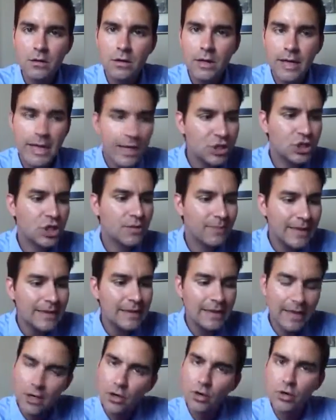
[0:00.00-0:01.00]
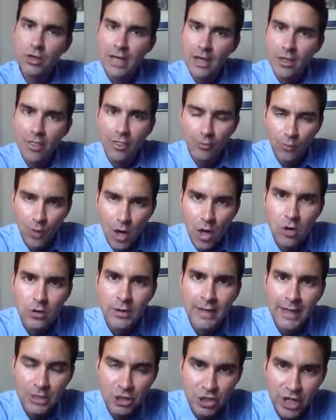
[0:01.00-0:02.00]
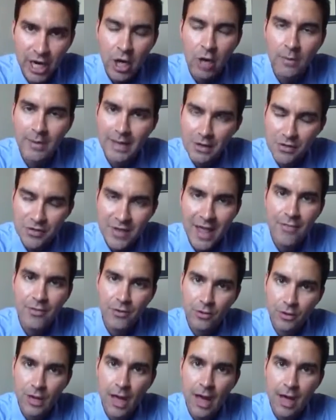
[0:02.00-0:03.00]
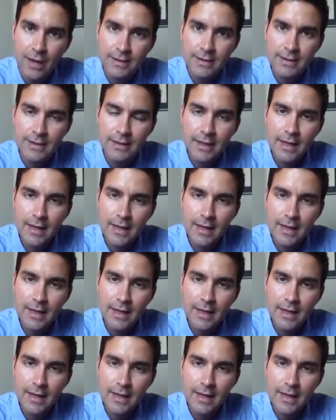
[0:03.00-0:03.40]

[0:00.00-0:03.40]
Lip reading: He should be literally thrown in jail, but instead they're not.